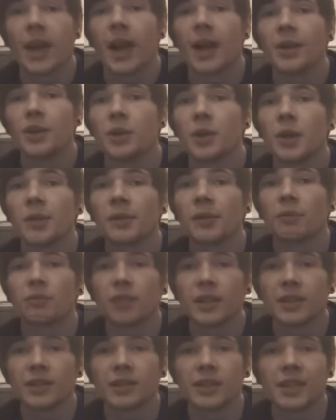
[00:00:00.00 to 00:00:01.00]
and you have a
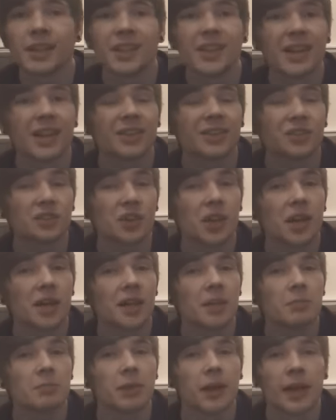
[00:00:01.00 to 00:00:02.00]
risky yet
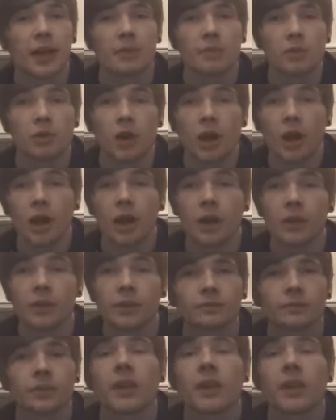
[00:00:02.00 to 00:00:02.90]
slightly playable card.